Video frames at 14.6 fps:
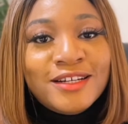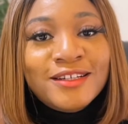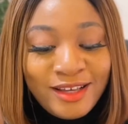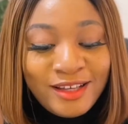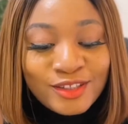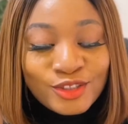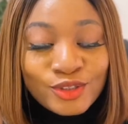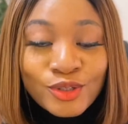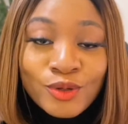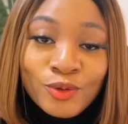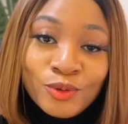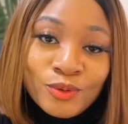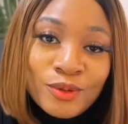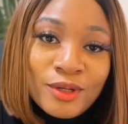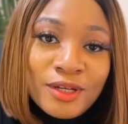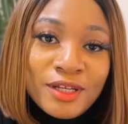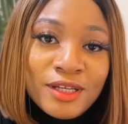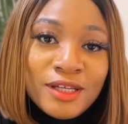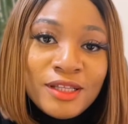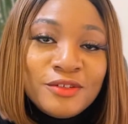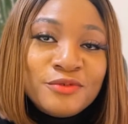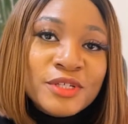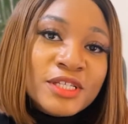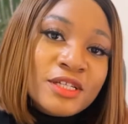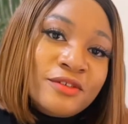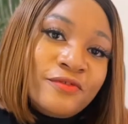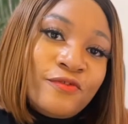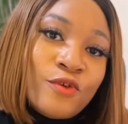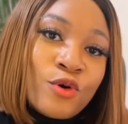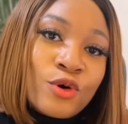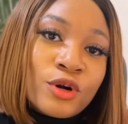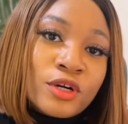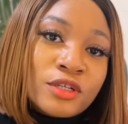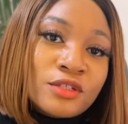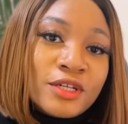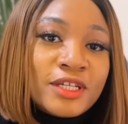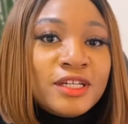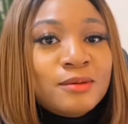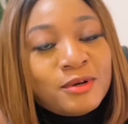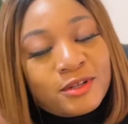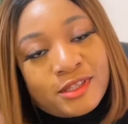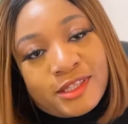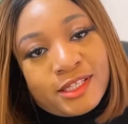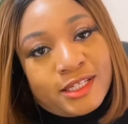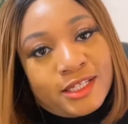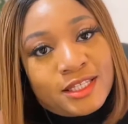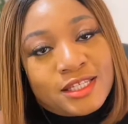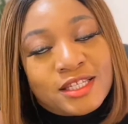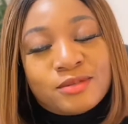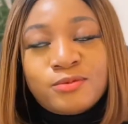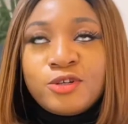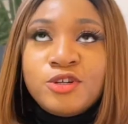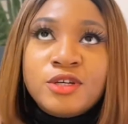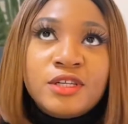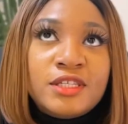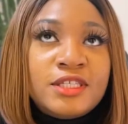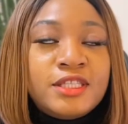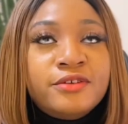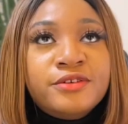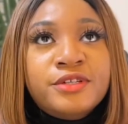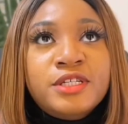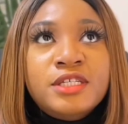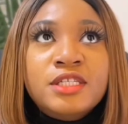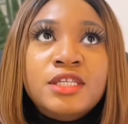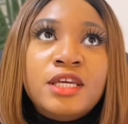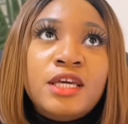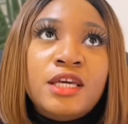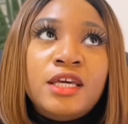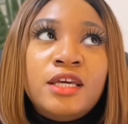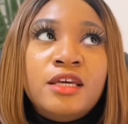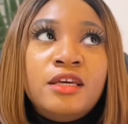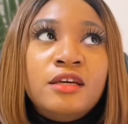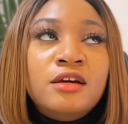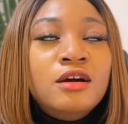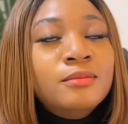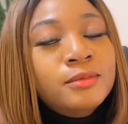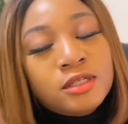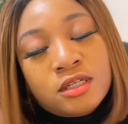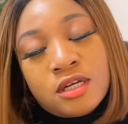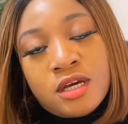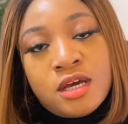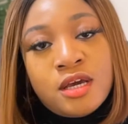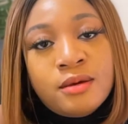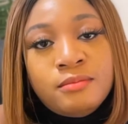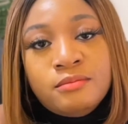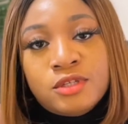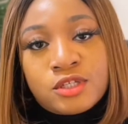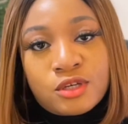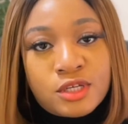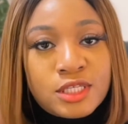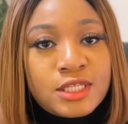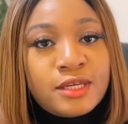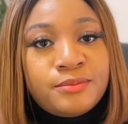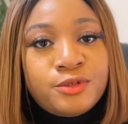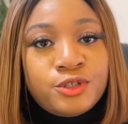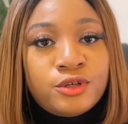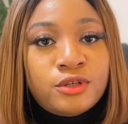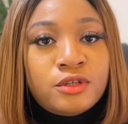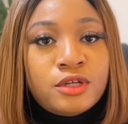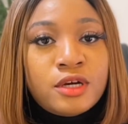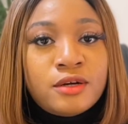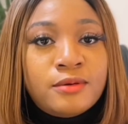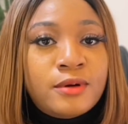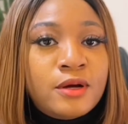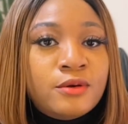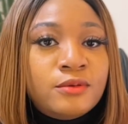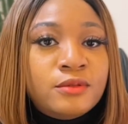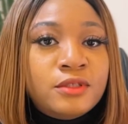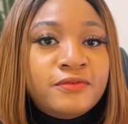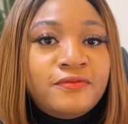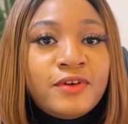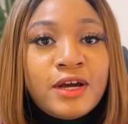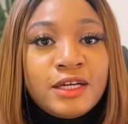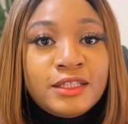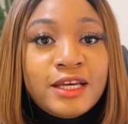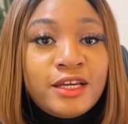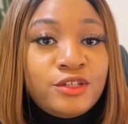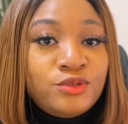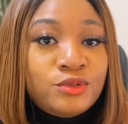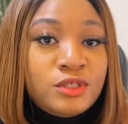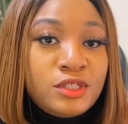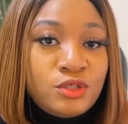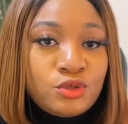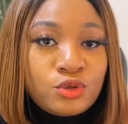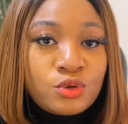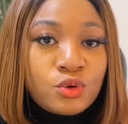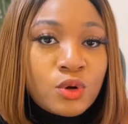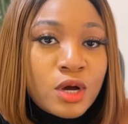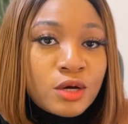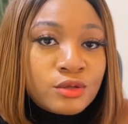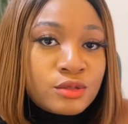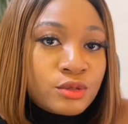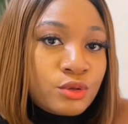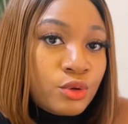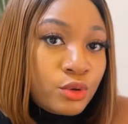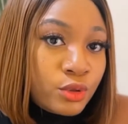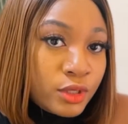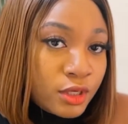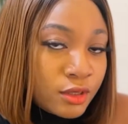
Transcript: So the reason for talking about this is because there is a common misconception around the fact that you need to know how to code